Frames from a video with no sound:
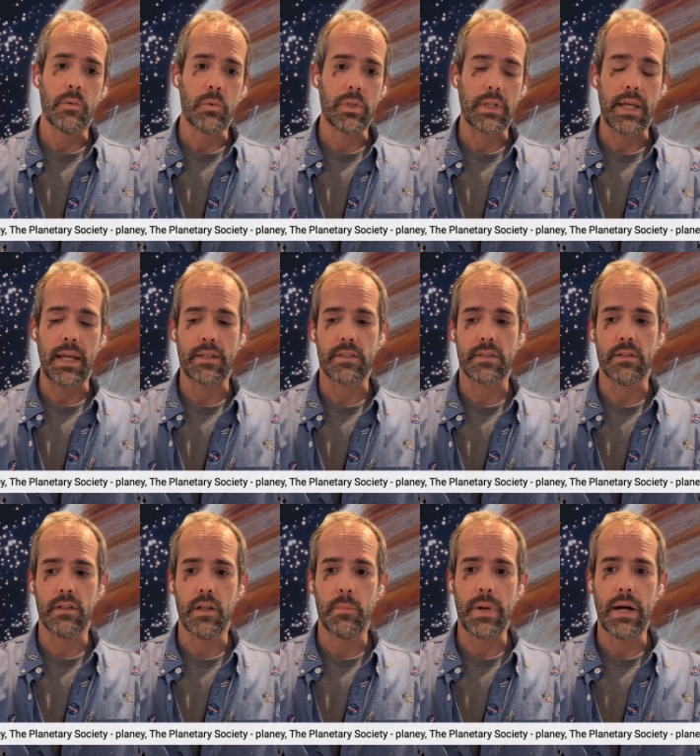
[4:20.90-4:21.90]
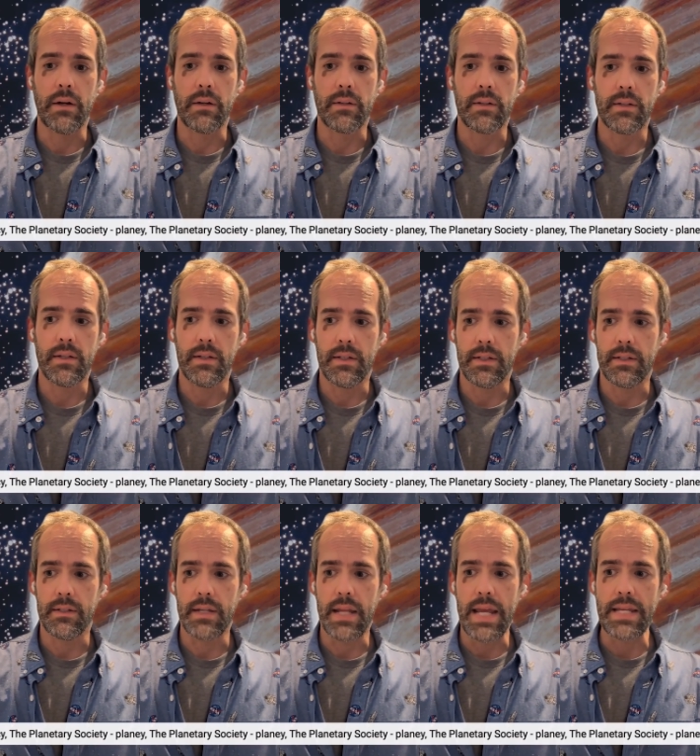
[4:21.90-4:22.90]
It would cancel about
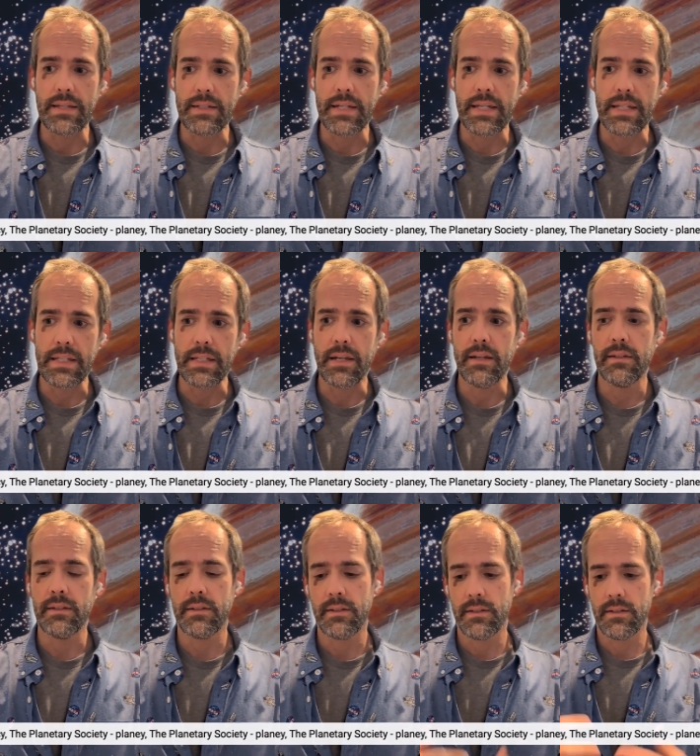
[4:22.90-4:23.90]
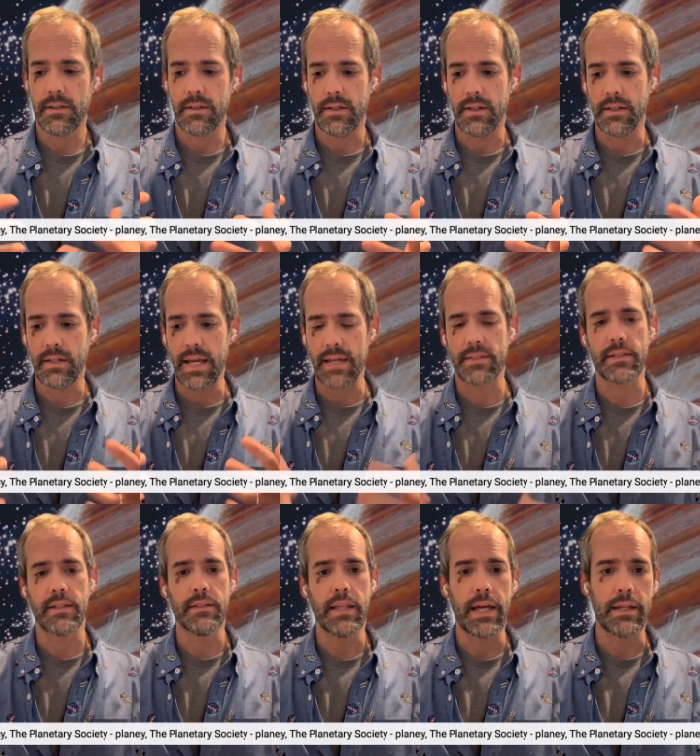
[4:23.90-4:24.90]
uh, eighteen uh,
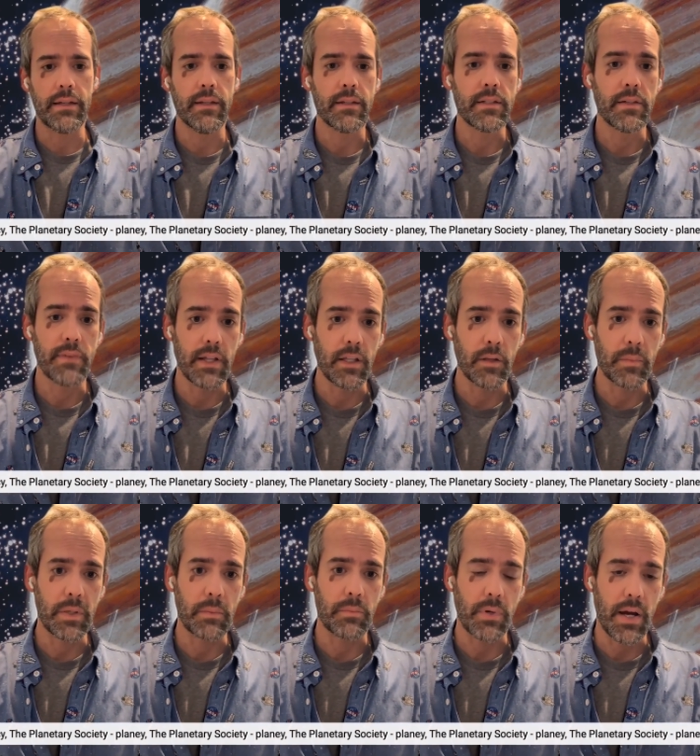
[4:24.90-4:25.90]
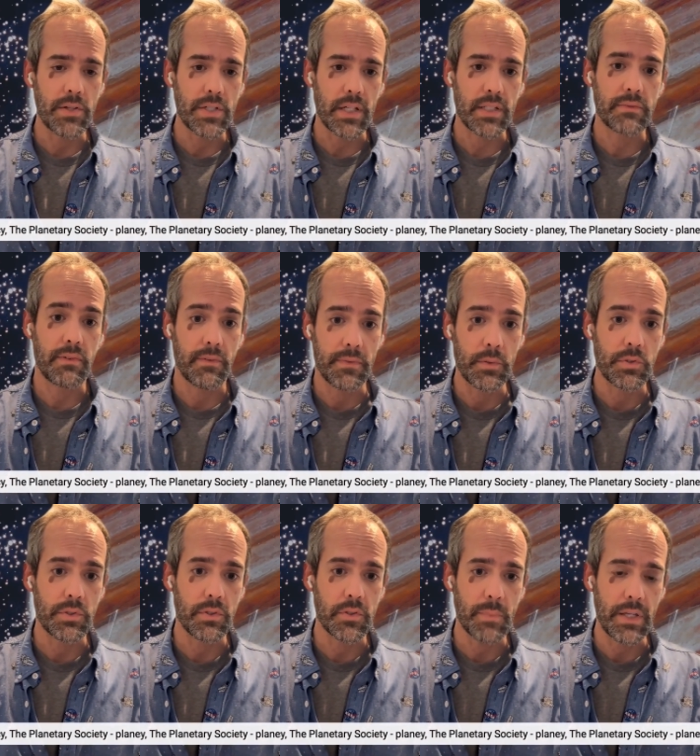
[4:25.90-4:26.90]
NASA-led development projects for
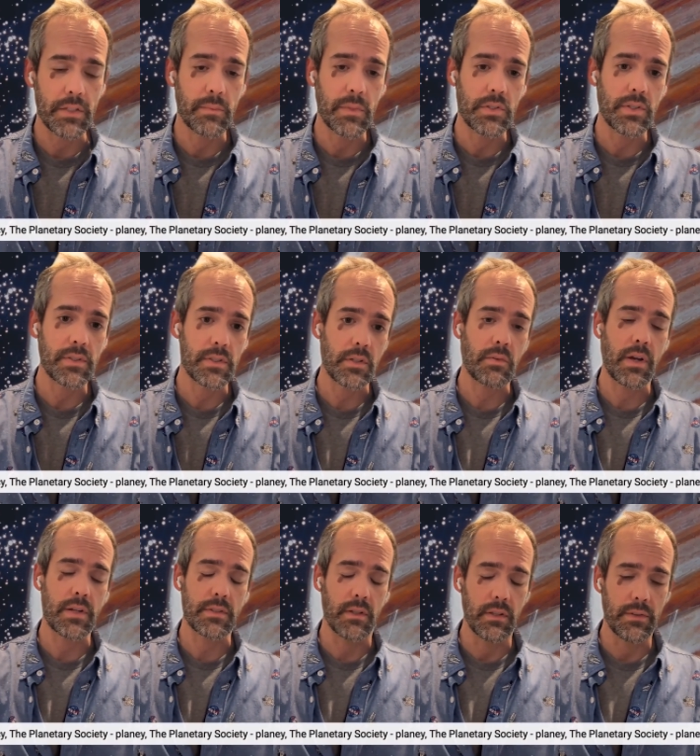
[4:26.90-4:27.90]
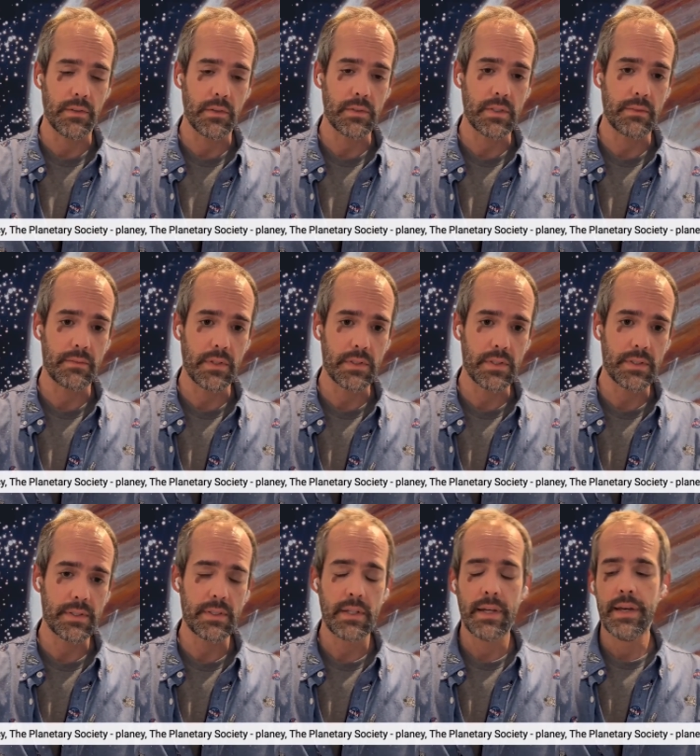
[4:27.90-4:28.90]
future space missions across all of those
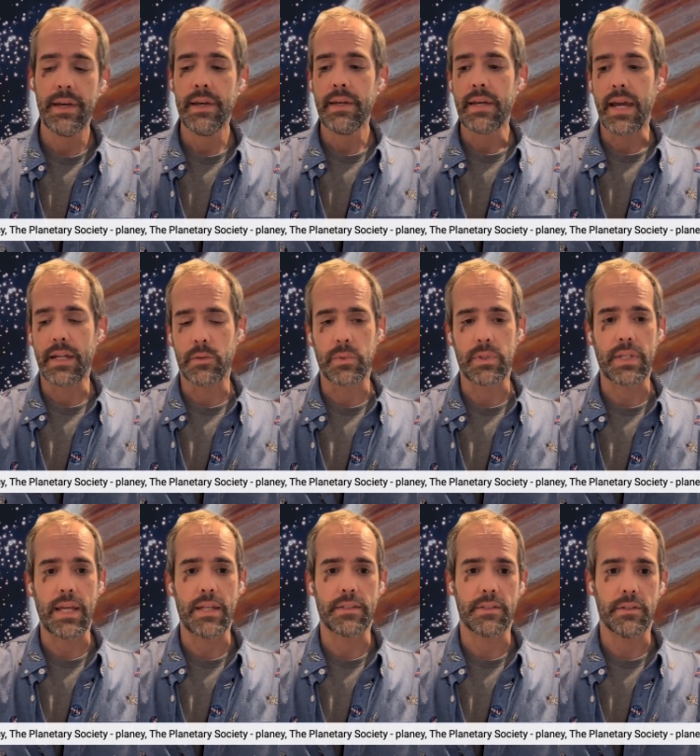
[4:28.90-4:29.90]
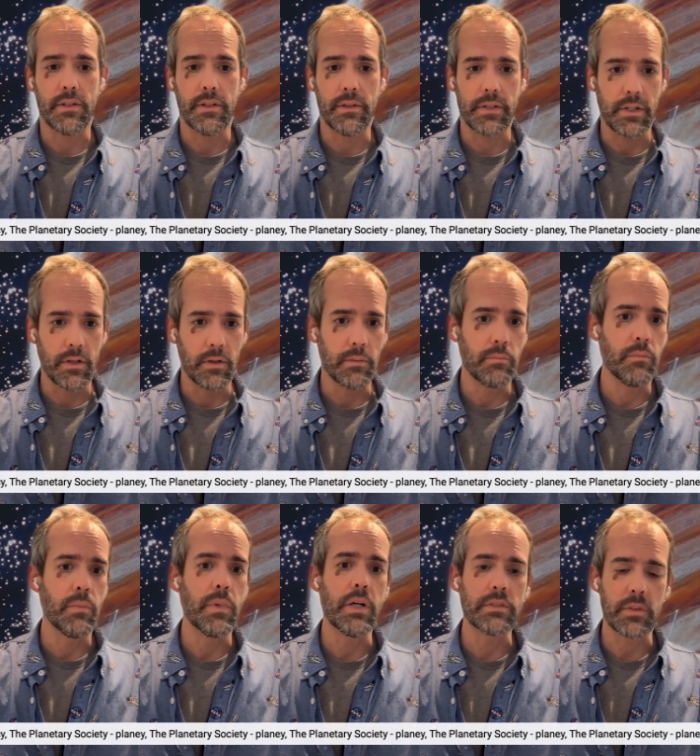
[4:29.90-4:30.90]
divisions. And it would cancel, you know,
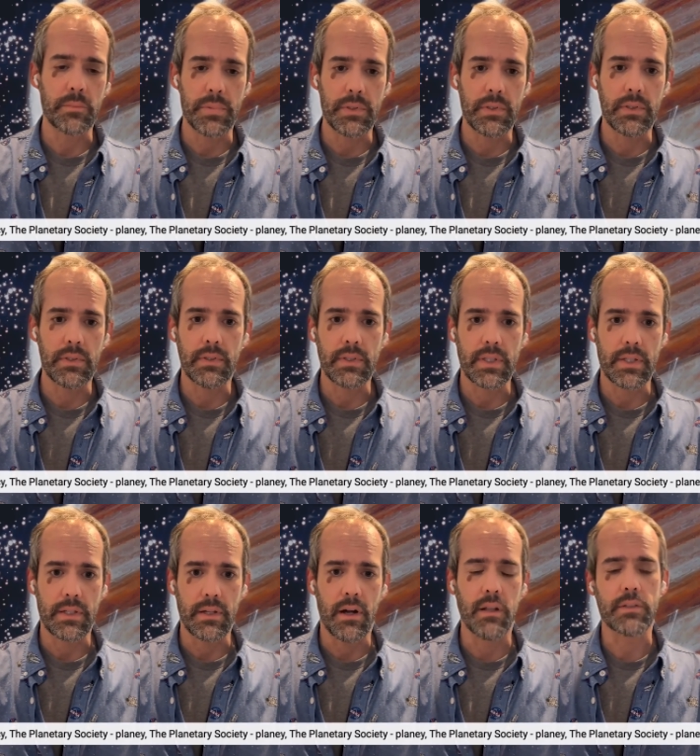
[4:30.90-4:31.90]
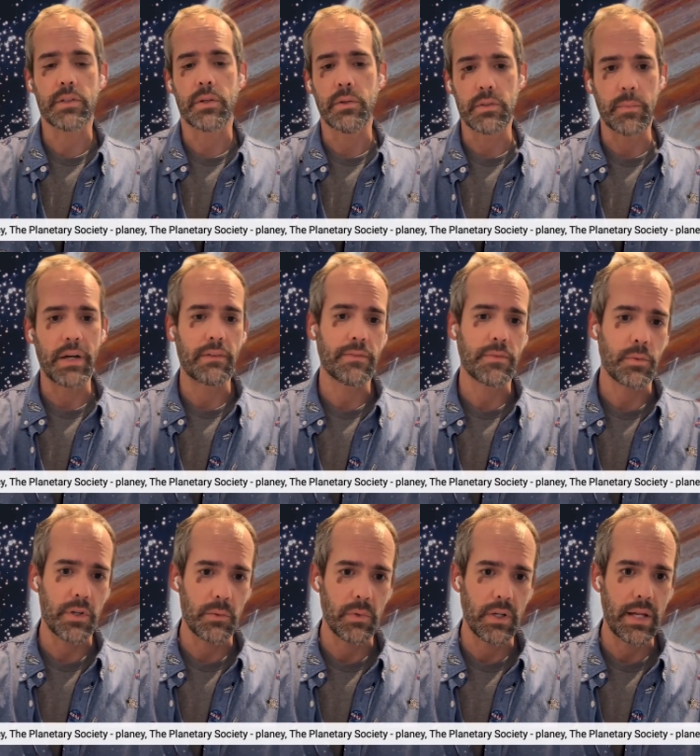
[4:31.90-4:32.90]
multiple, uh, all told about
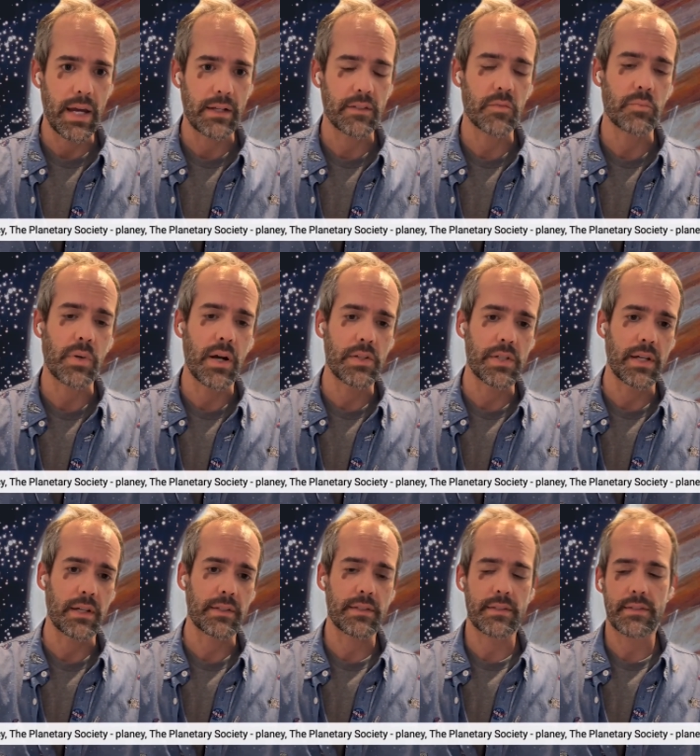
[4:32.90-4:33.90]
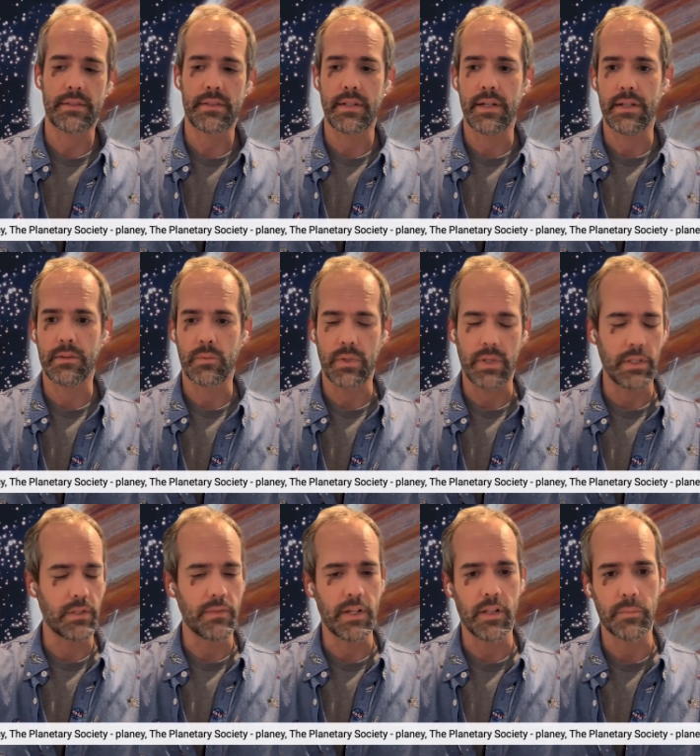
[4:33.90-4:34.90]
forty-one active projects uh,
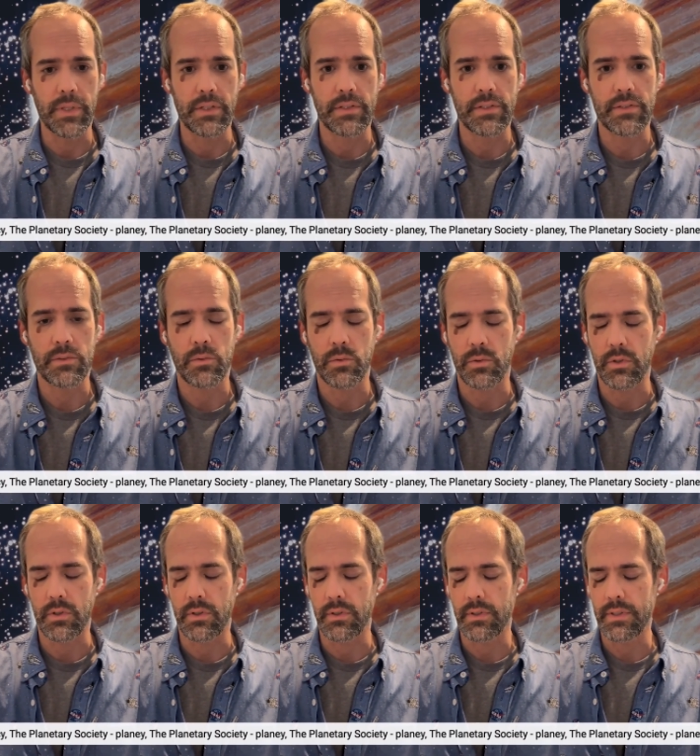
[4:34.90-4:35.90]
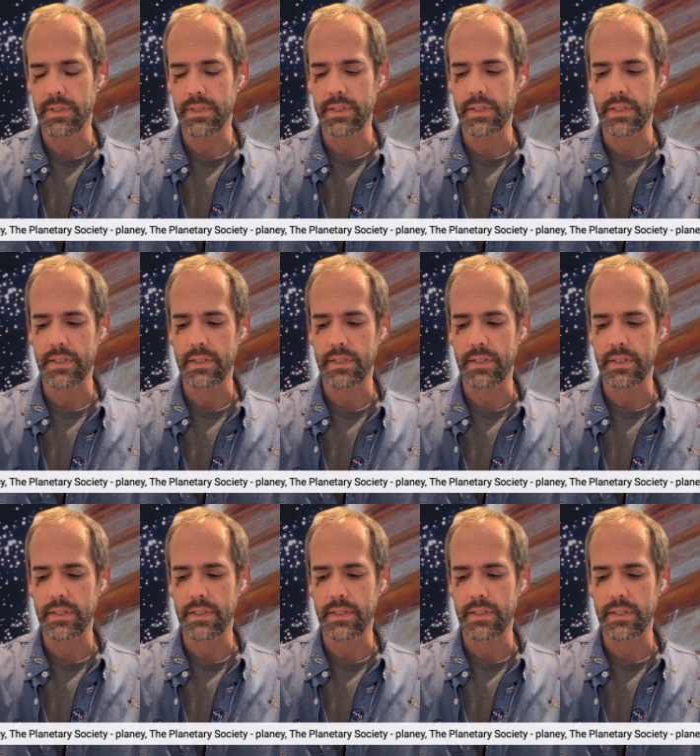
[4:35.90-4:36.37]
in development or